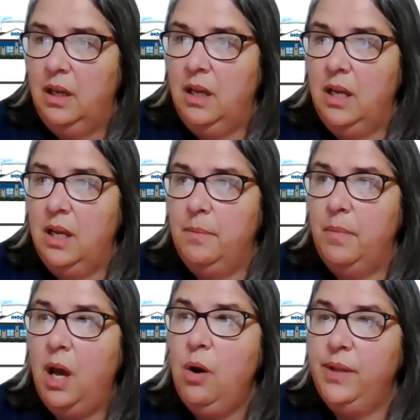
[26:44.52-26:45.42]

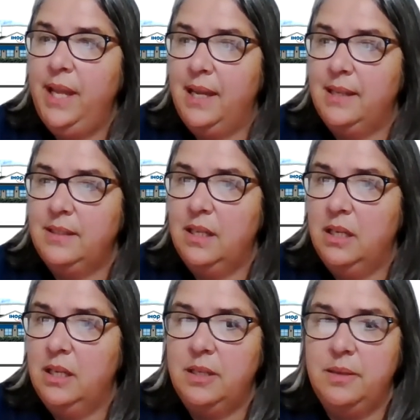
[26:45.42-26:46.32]
Oh yes,
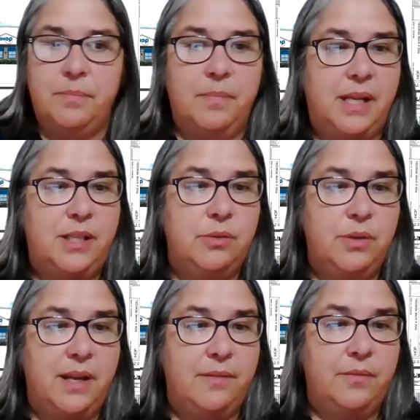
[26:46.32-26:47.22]
I do
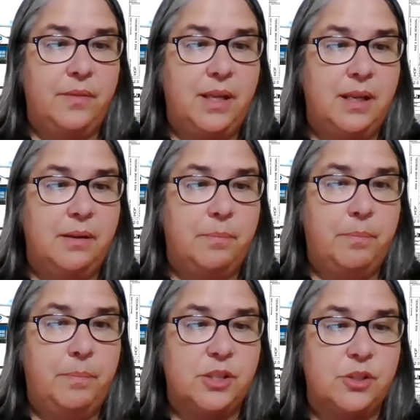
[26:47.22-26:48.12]
have a
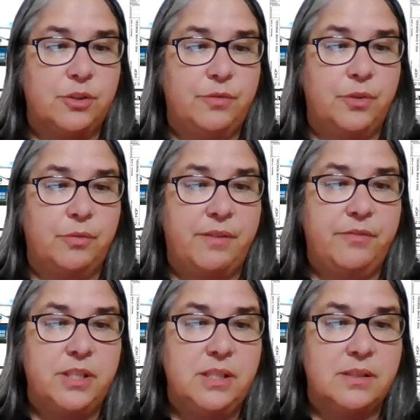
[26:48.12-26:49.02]
picture for
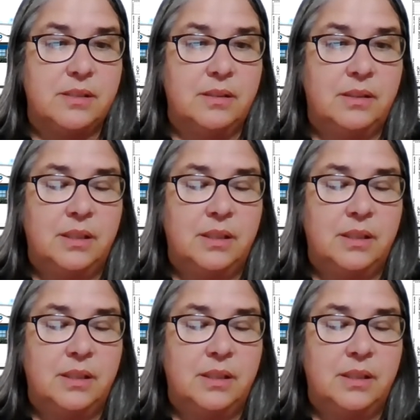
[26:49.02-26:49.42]
reference.